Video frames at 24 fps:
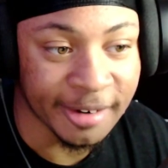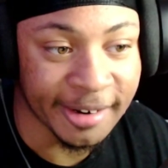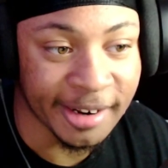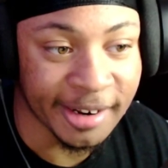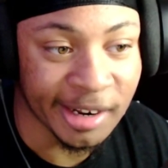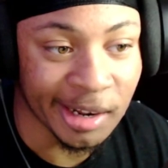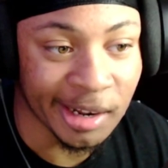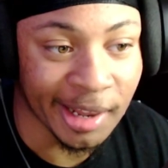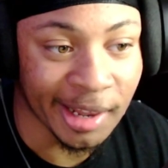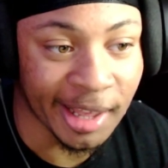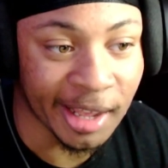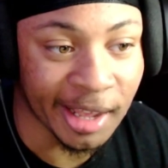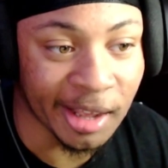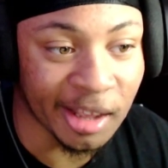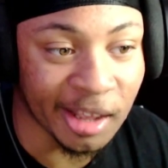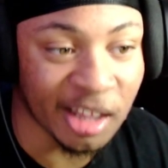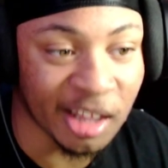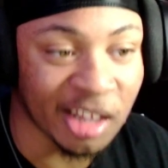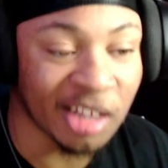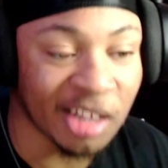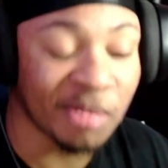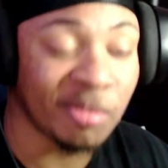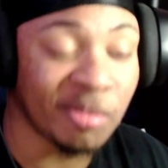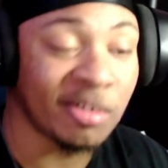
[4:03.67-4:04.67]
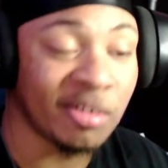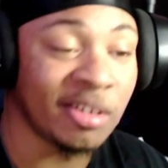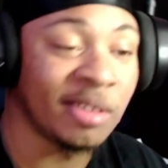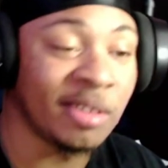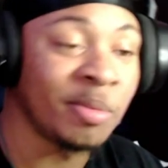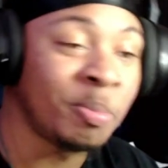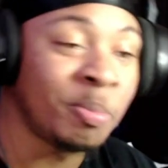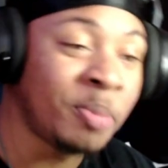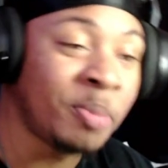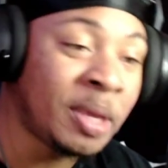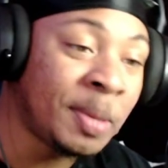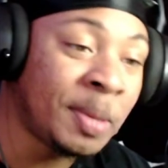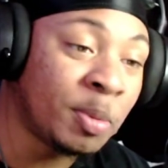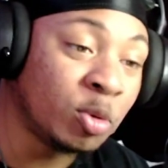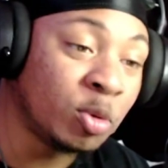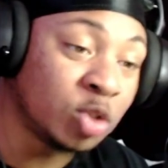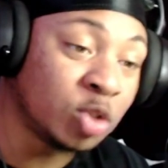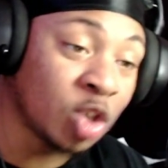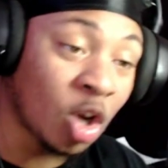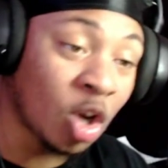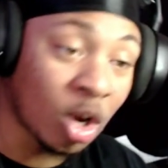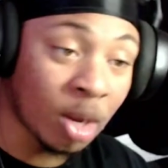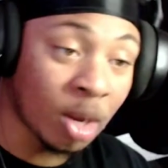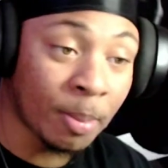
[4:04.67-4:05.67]
like, people
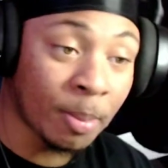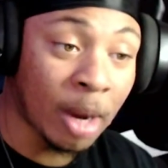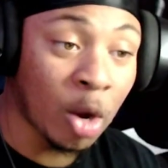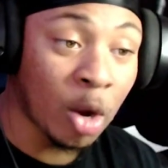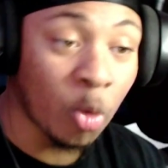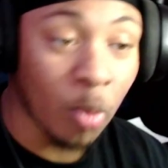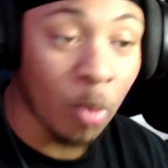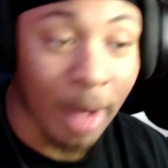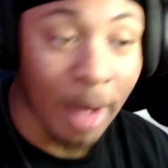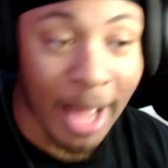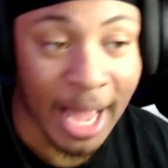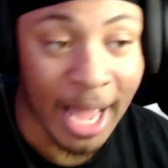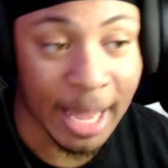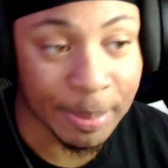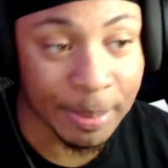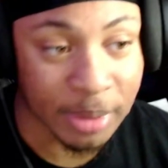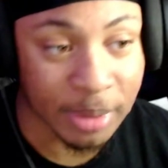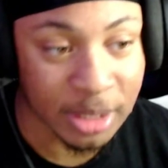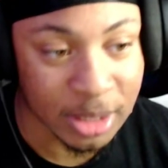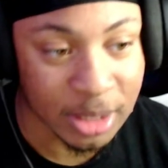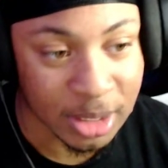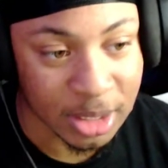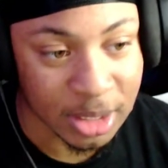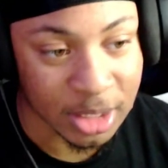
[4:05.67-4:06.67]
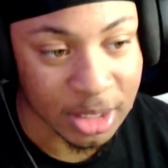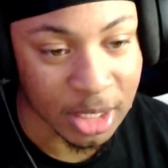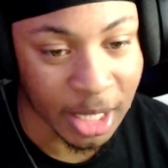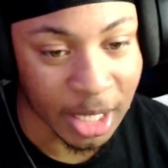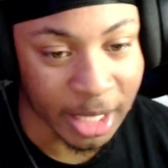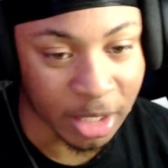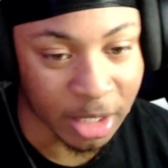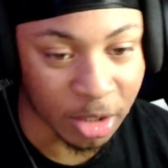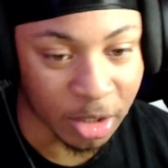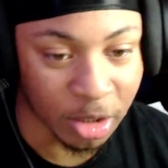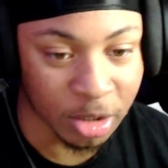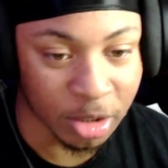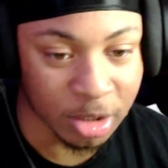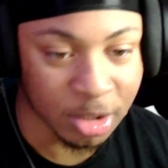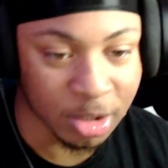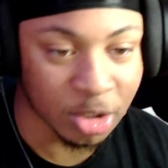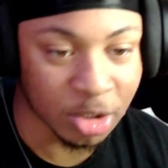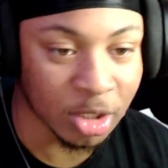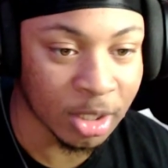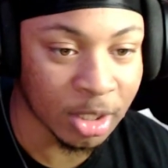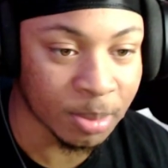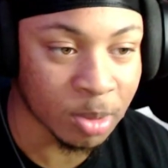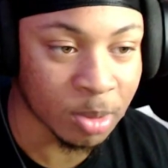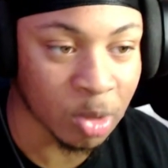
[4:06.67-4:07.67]
talk about what happens, like during the
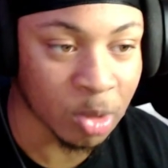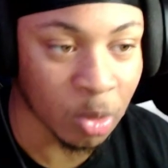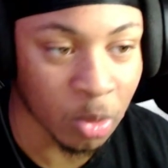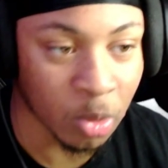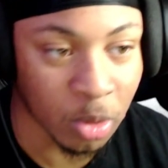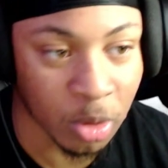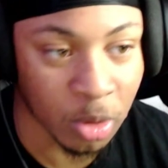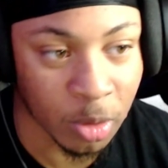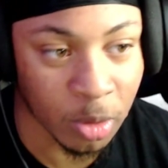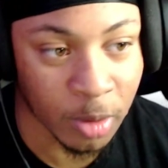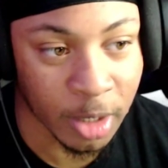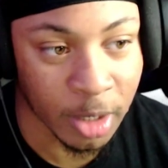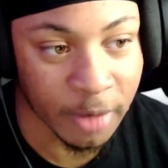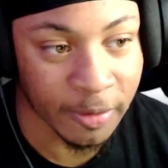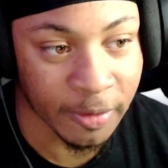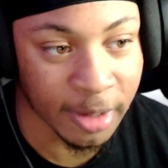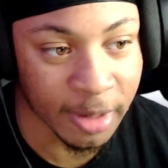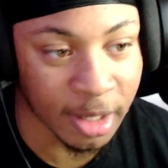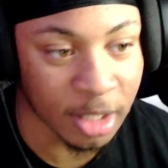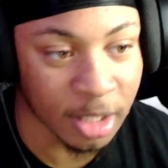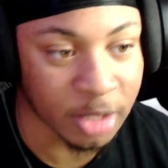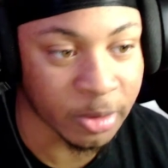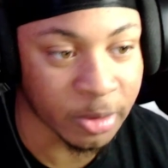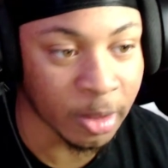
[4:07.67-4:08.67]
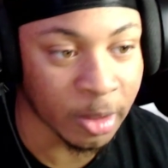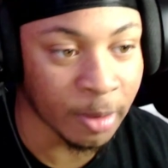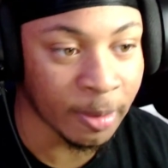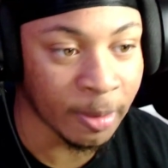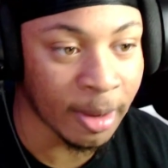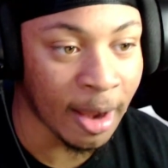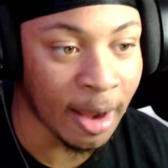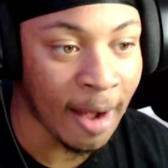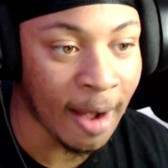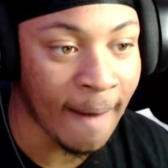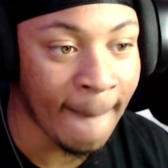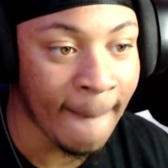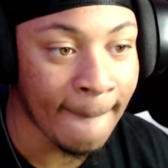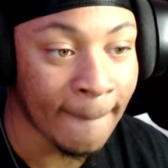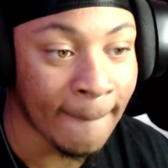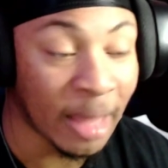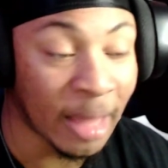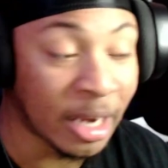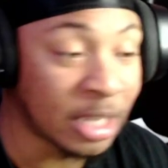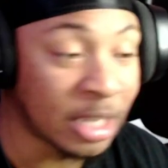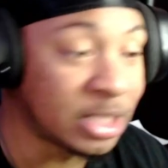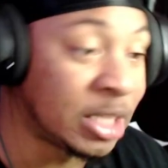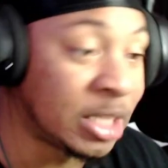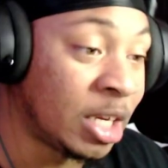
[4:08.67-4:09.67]
trips or whatever the case may be, and they
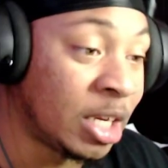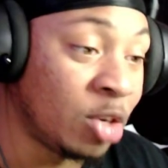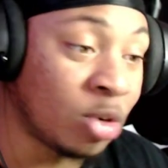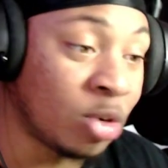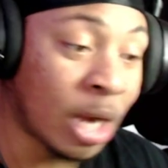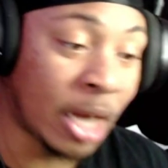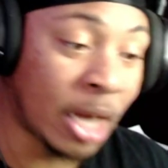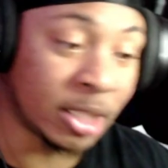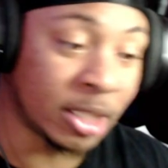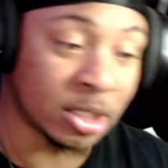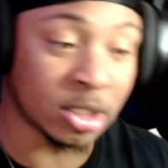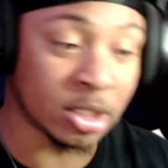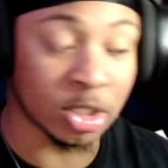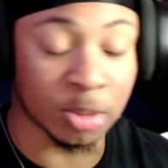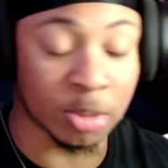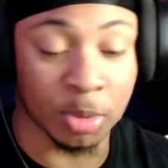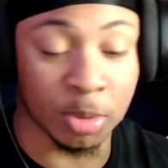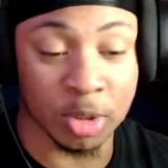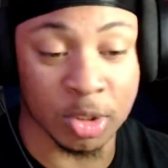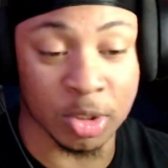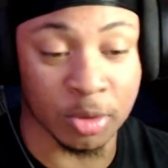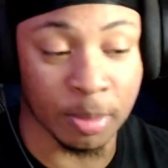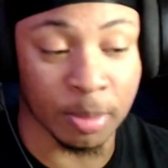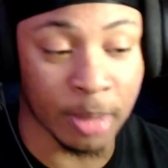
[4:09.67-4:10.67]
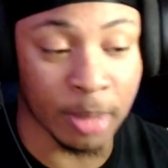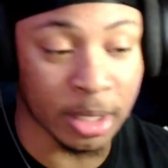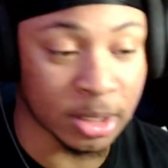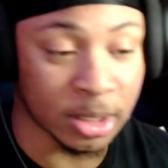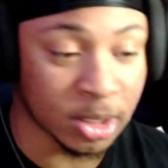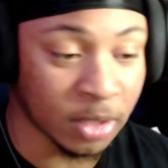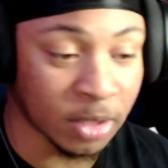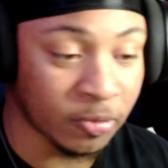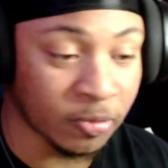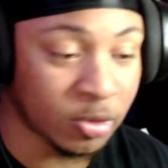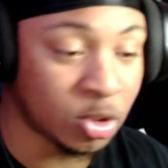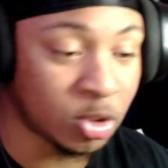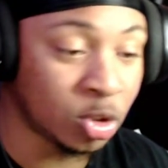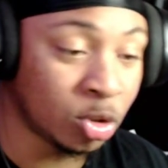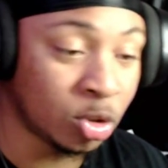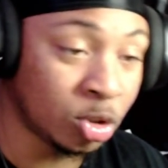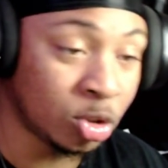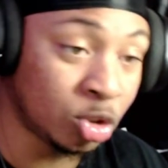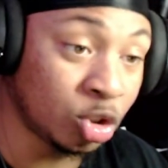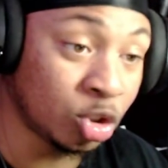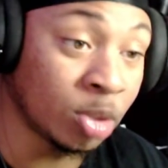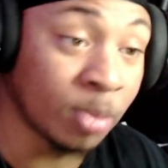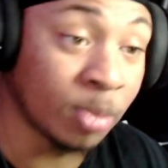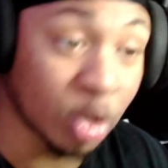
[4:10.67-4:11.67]
say you constantly are supposed to remind yourself that you're on a
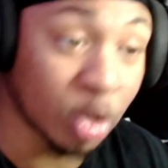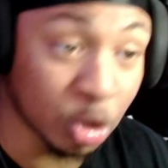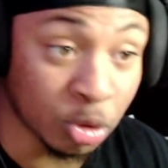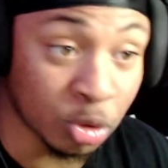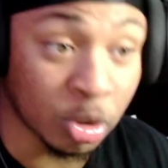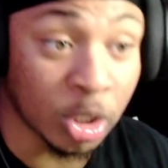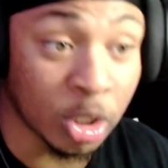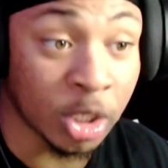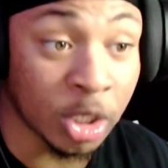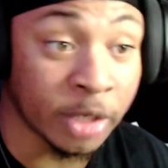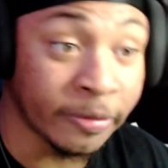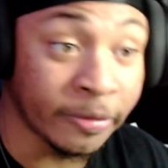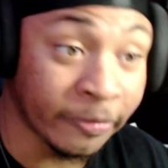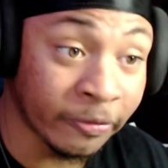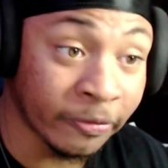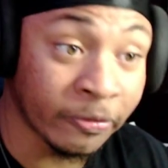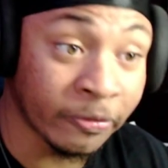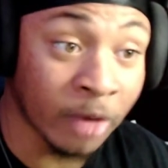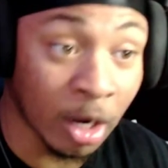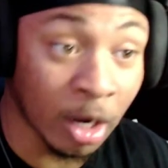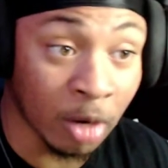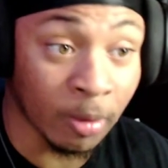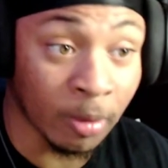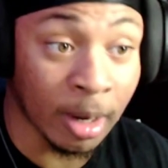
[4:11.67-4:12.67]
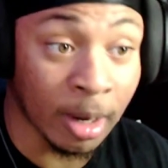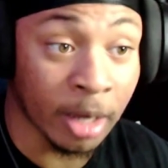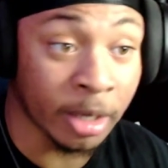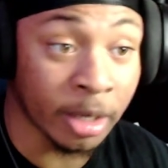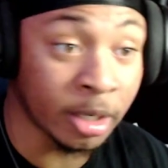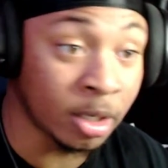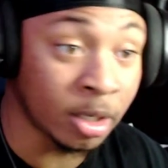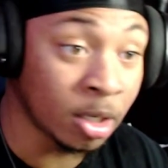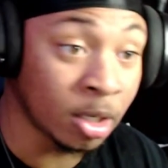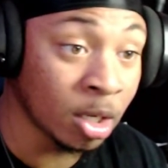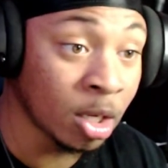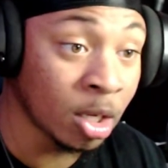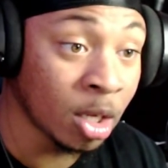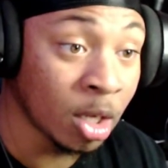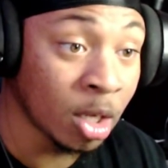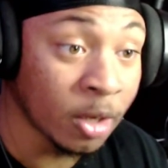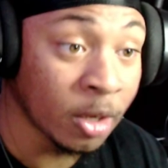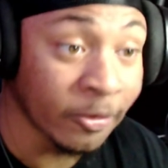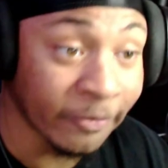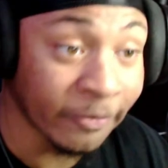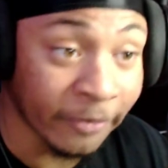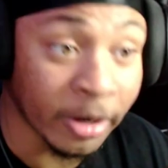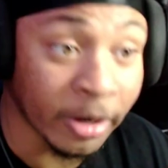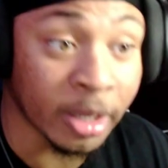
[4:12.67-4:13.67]
trip because you could fuck around and
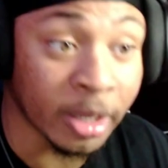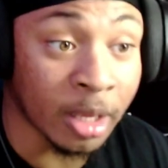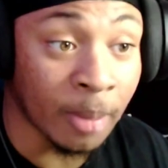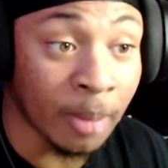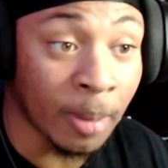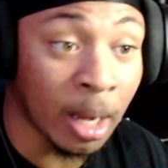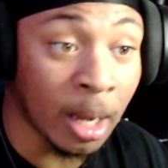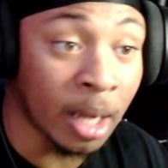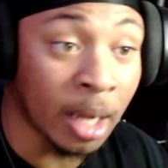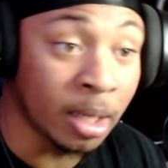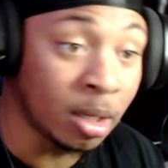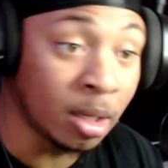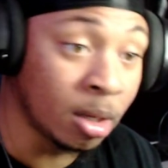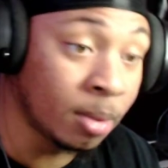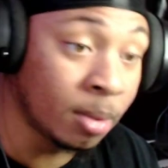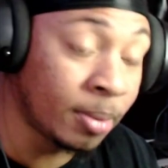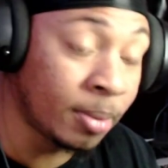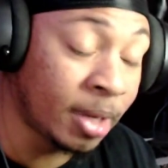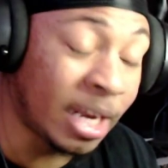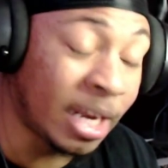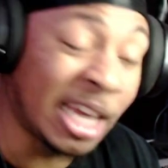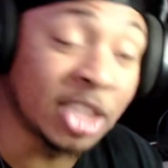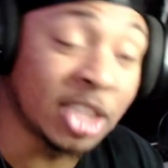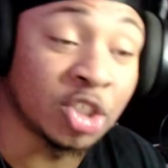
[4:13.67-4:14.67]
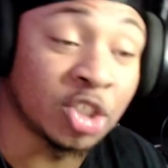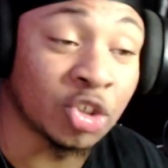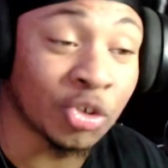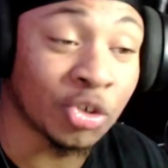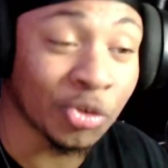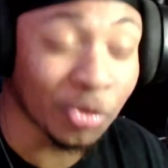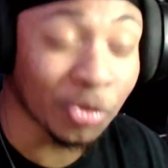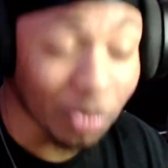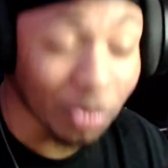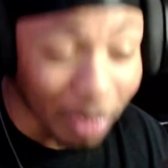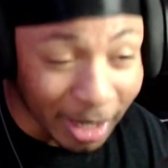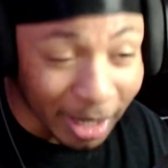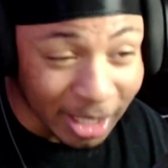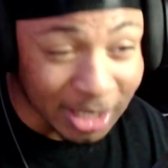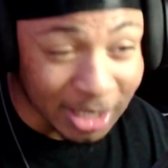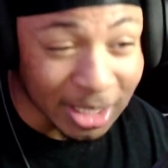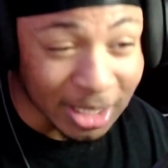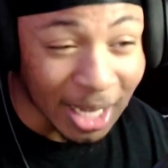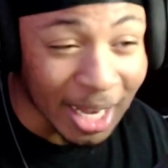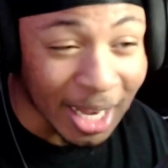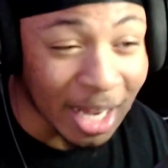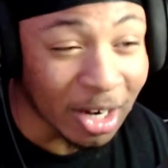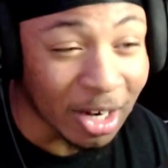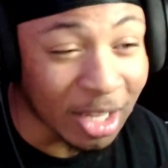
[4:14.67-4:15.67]
fuck your mind up, and that's crazy. I
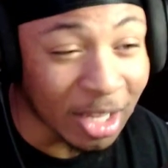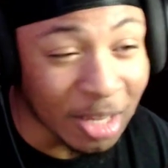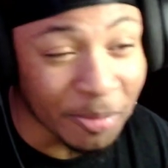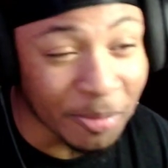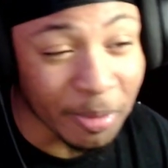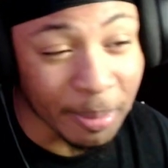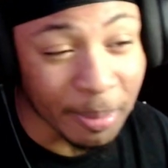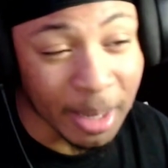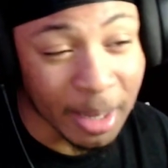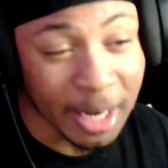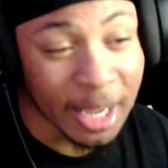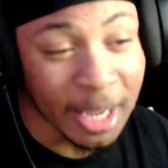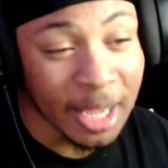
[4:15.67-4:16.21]
gotta keep reminding